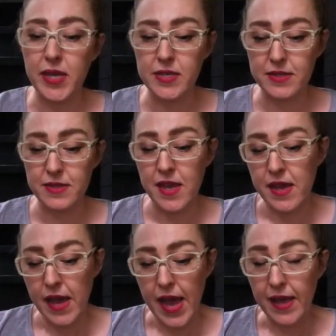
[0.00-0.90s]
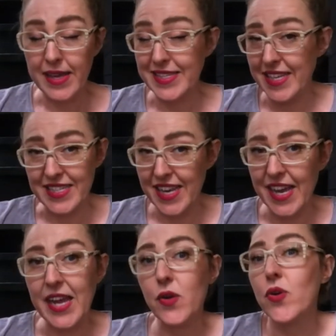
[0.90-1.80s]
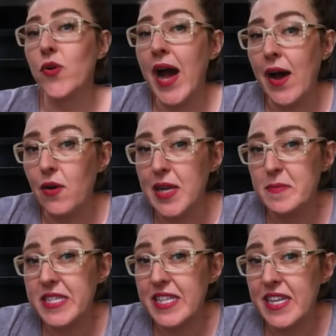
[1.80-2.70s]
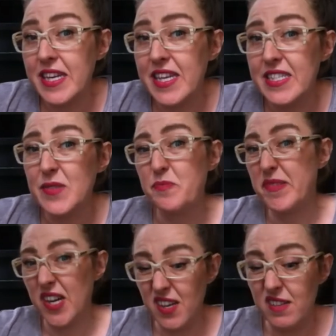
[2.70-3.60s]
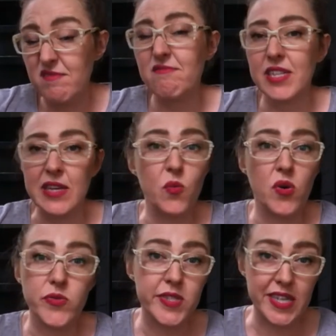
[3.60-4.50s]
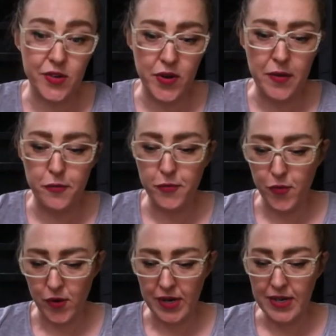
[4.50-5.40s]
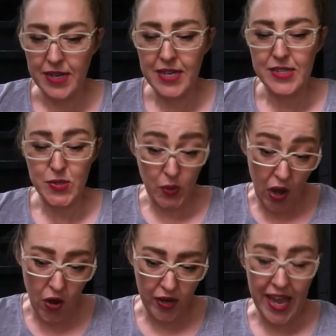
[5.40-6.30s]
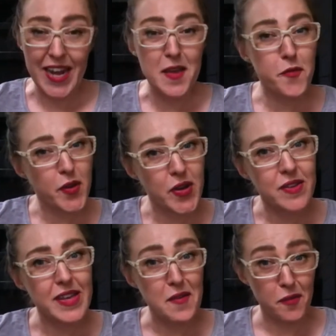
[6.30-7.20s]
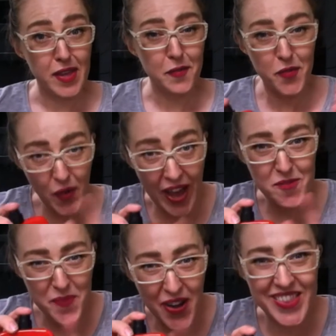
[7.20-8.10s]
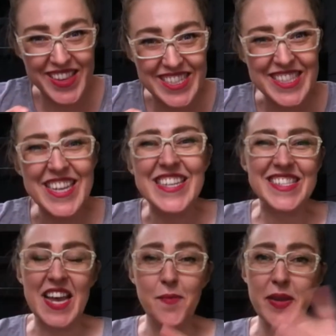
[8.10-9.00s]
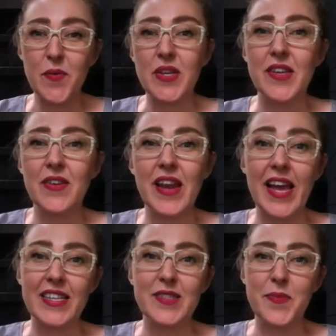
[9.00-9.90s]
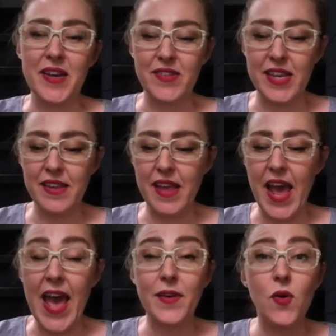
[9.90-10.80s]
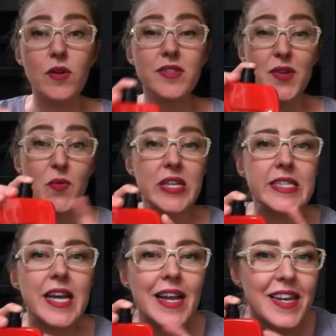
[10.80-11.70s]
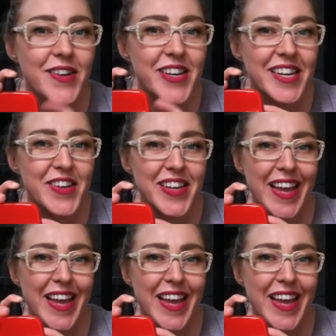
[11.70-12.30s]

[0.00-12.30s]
because, as I said, I don't know how limited it is, but it won't stick around for too long. And if you if, if you have bought this, tell me what you liked about it, and also which color did you